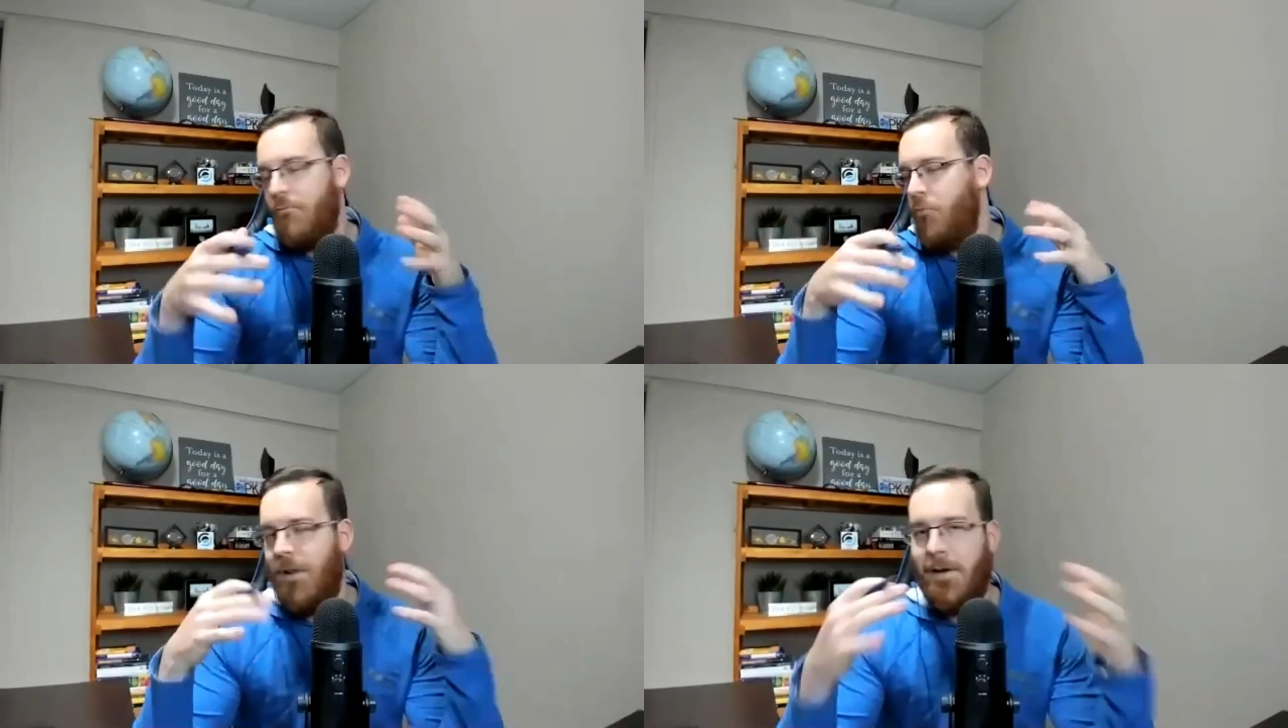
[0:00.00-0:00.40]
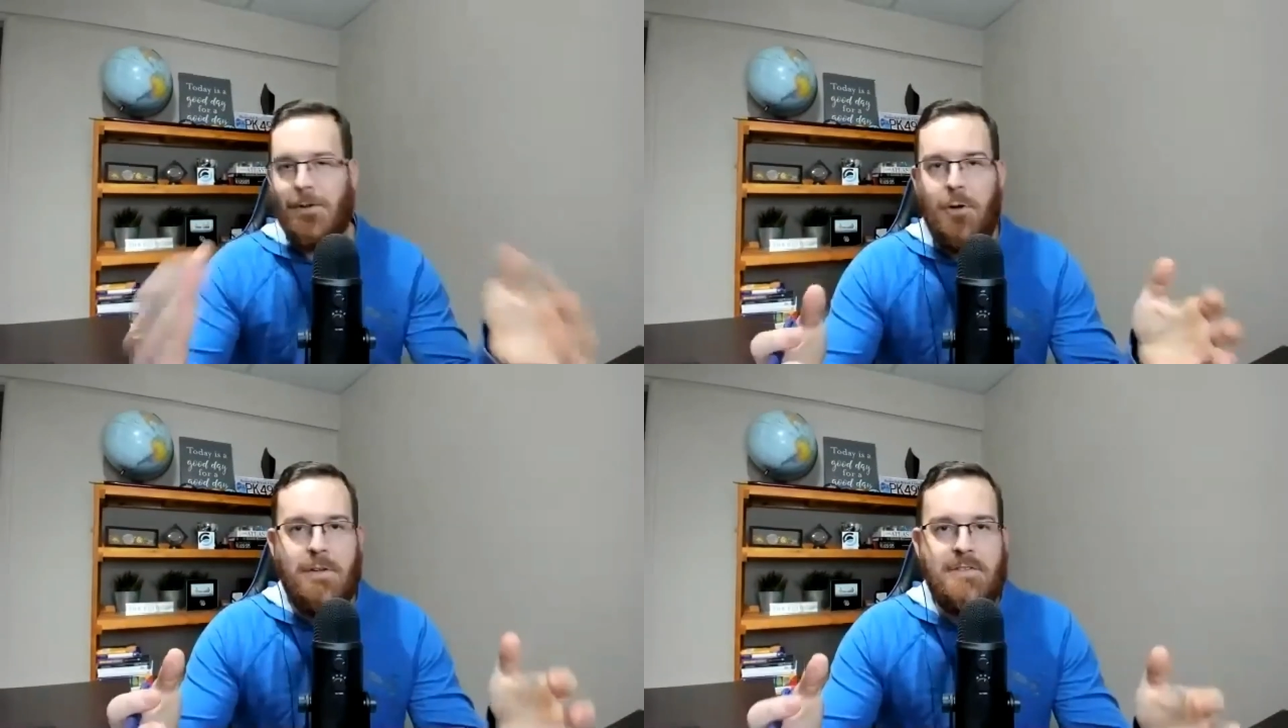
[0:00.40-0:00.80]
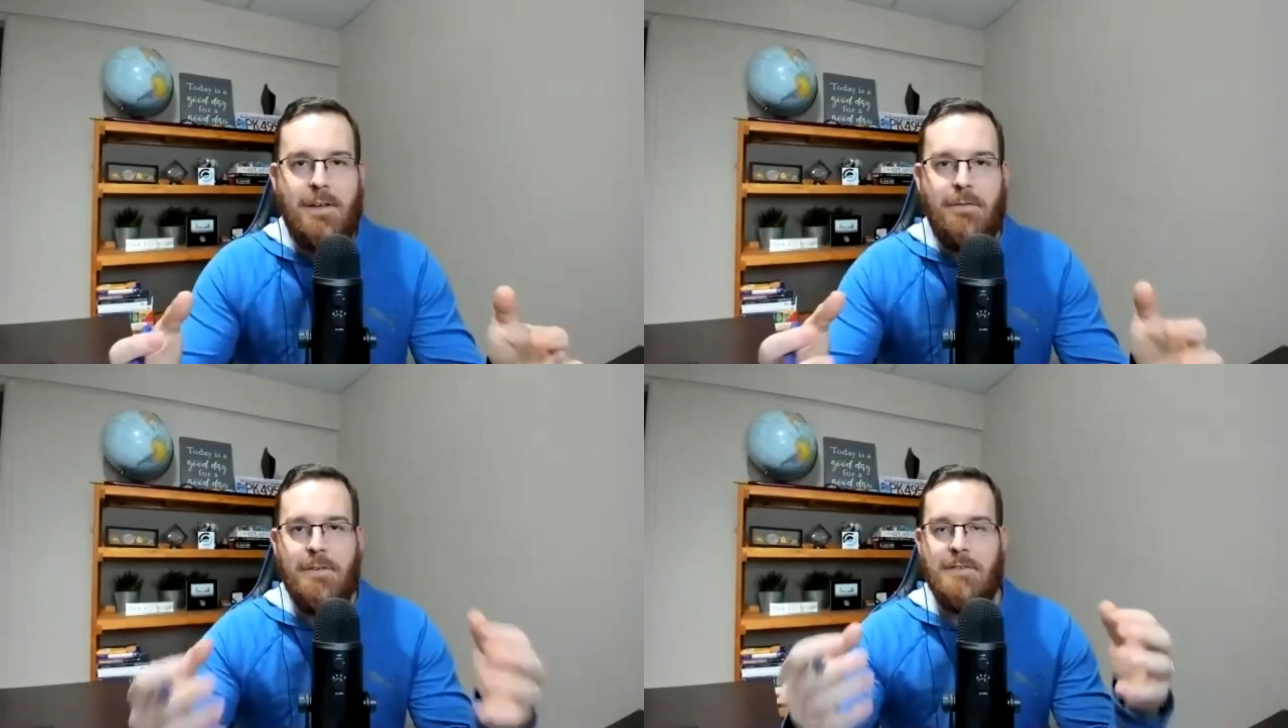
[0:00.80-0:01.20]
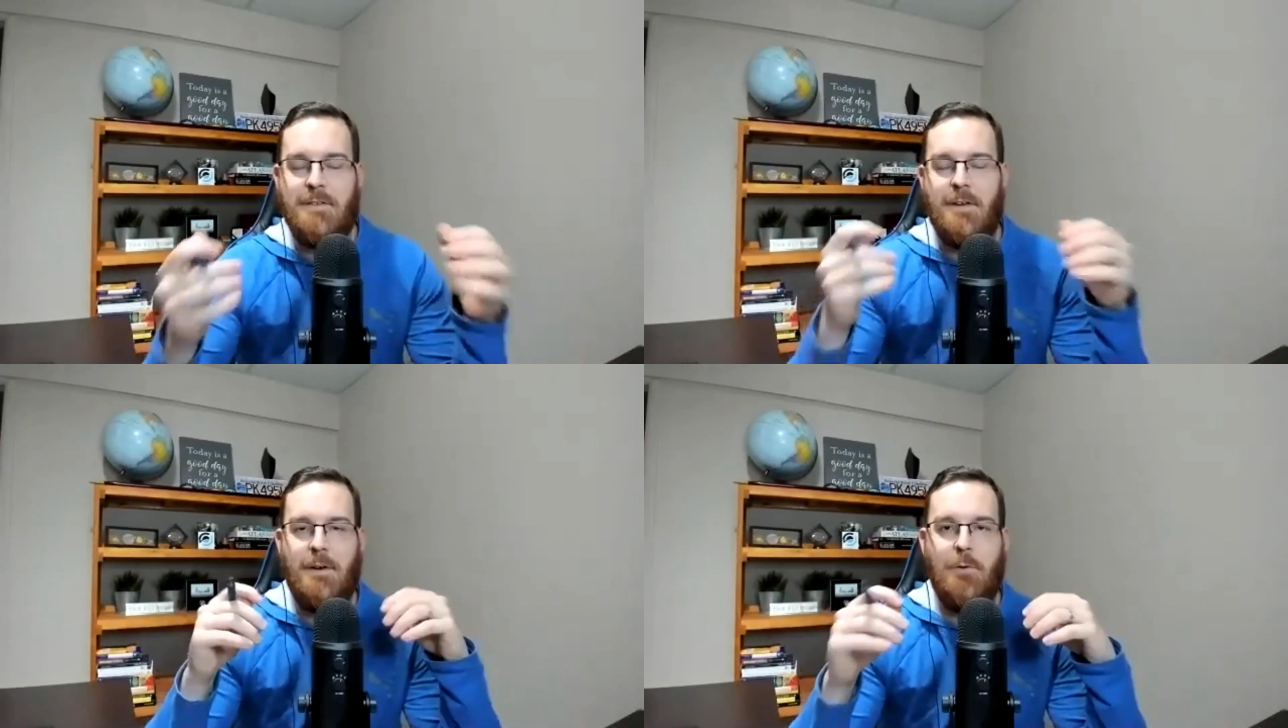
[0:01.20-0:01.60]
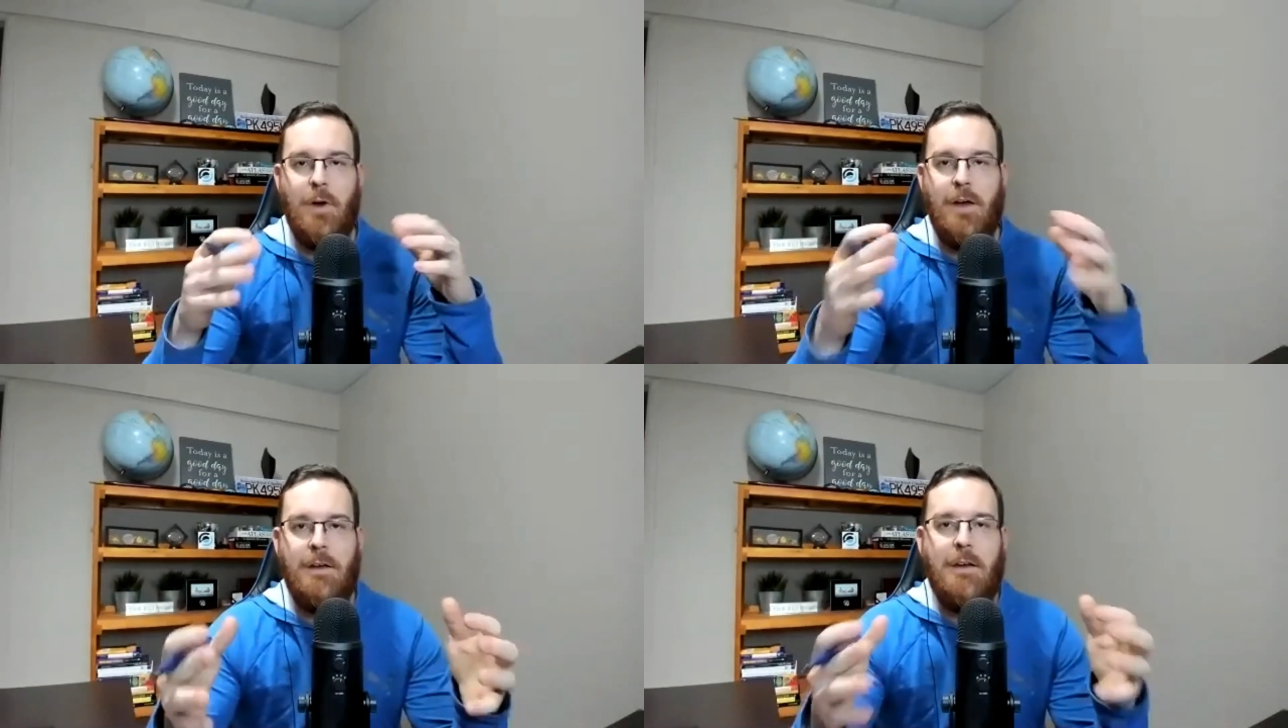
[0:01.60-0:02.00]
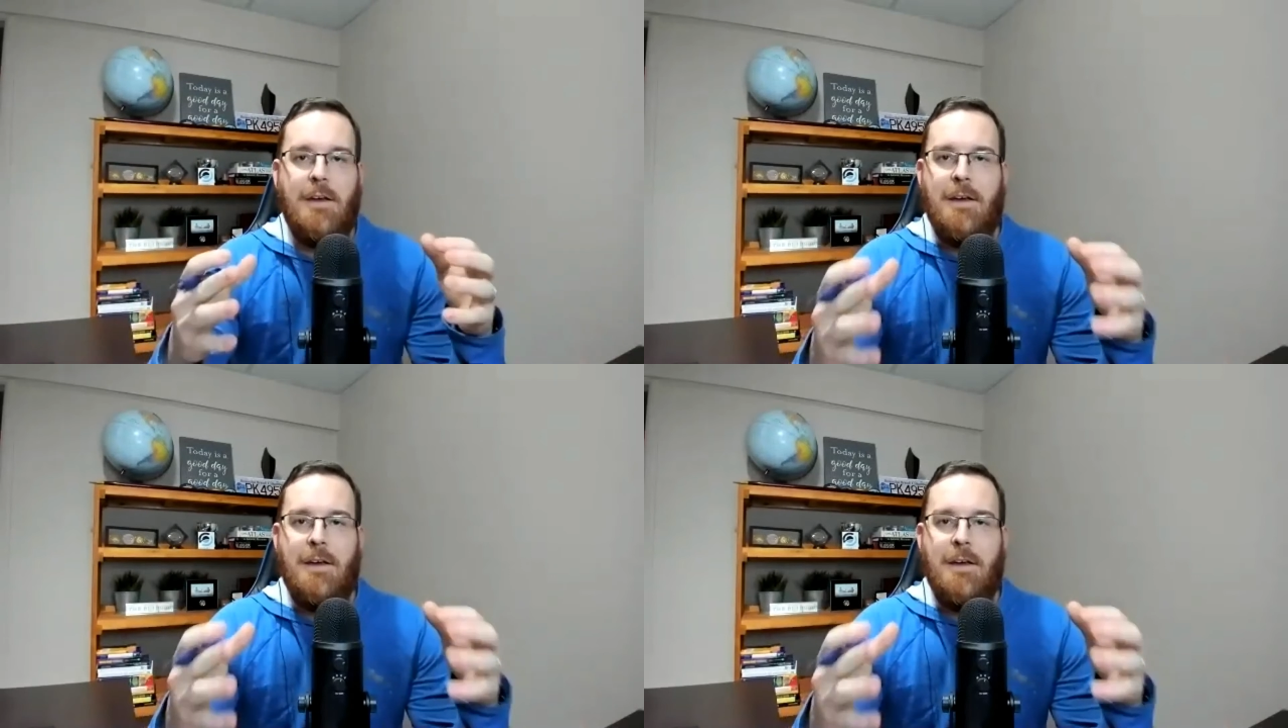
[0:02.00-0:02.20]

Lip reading: we like to go the safest way,